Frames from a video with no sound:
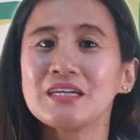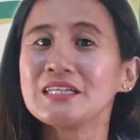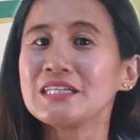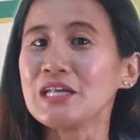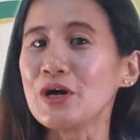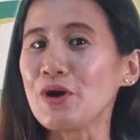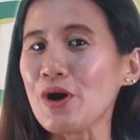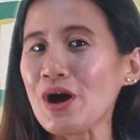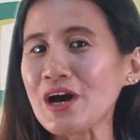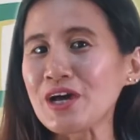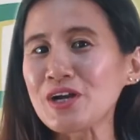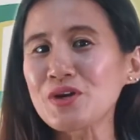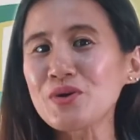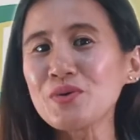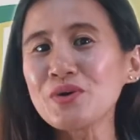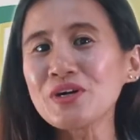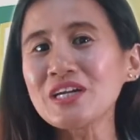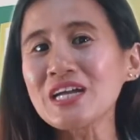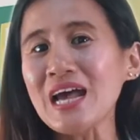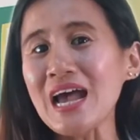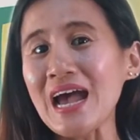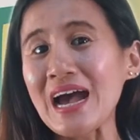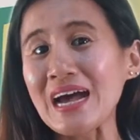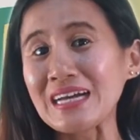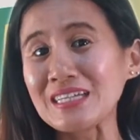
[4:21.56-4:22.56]
Now, I don't want
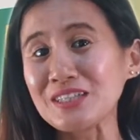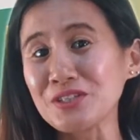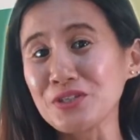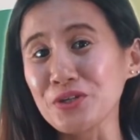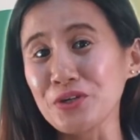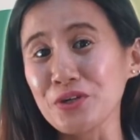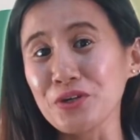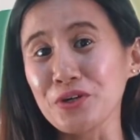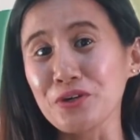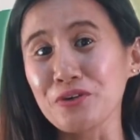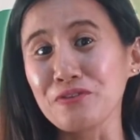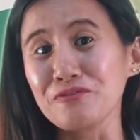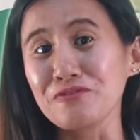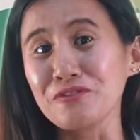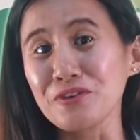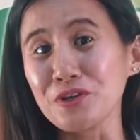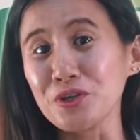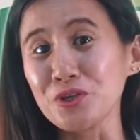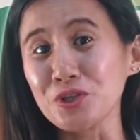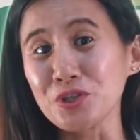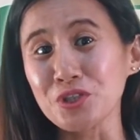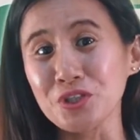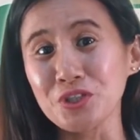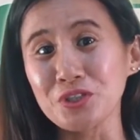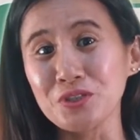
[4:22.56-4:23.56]
to add to your
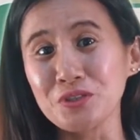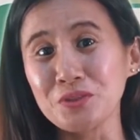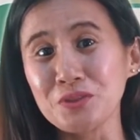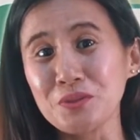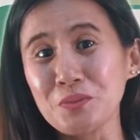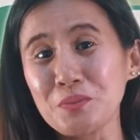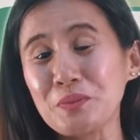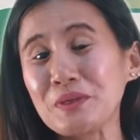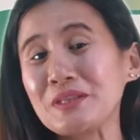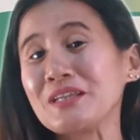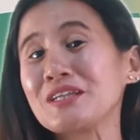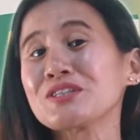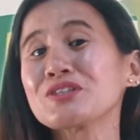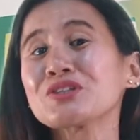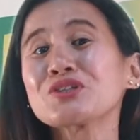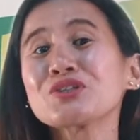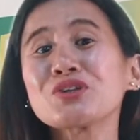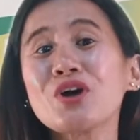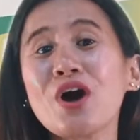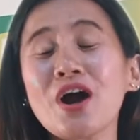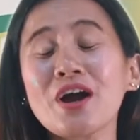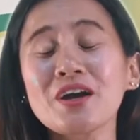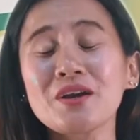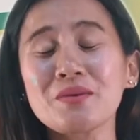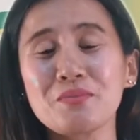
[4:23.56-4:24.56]
confusion, but let's
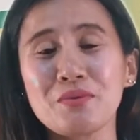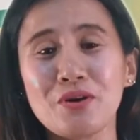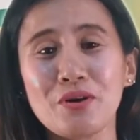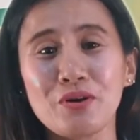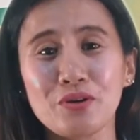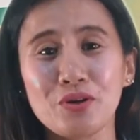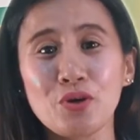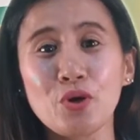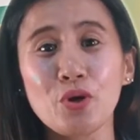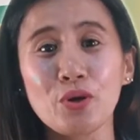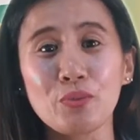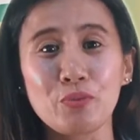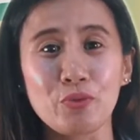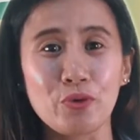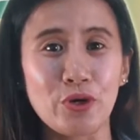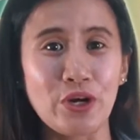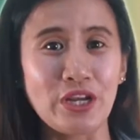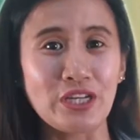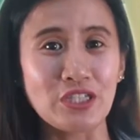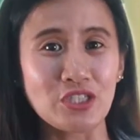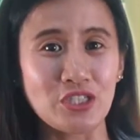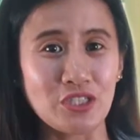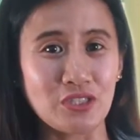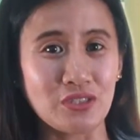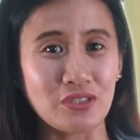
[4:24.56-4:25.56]
talk about
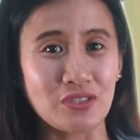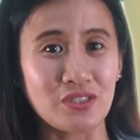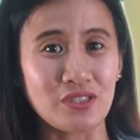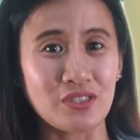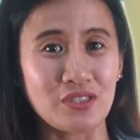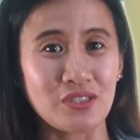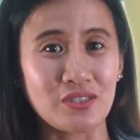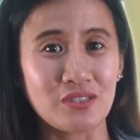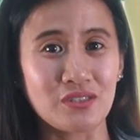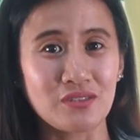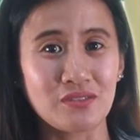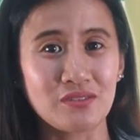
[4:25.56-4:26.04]
corporations.